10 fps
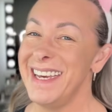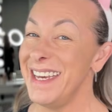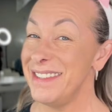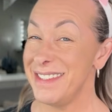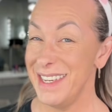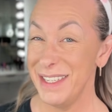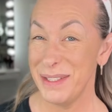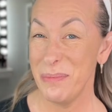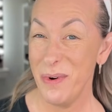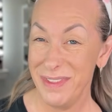He
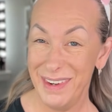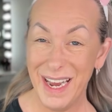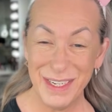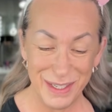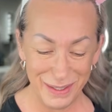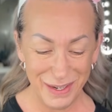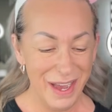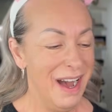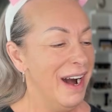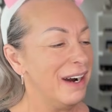sings more than I do.
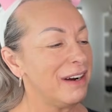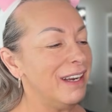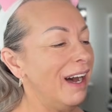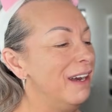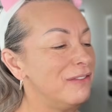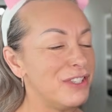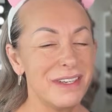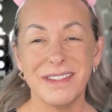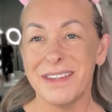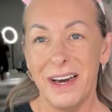All right, I've
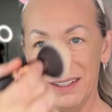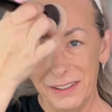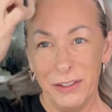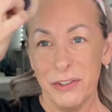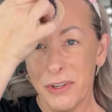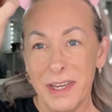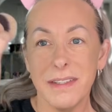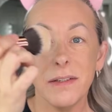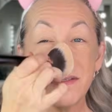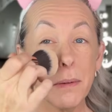just got a little
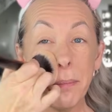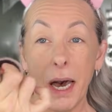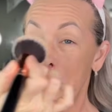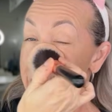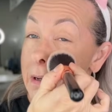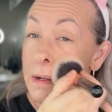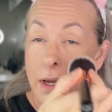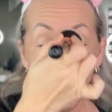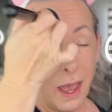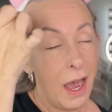translucent powder,
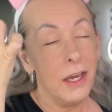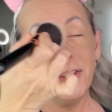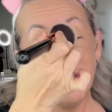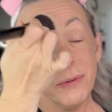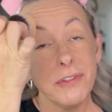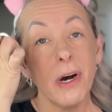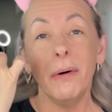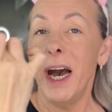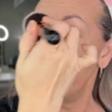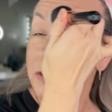and you
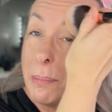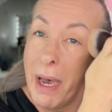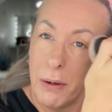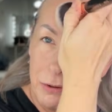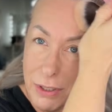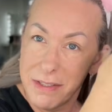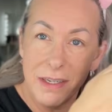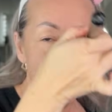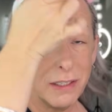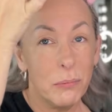don't have to powder a tinted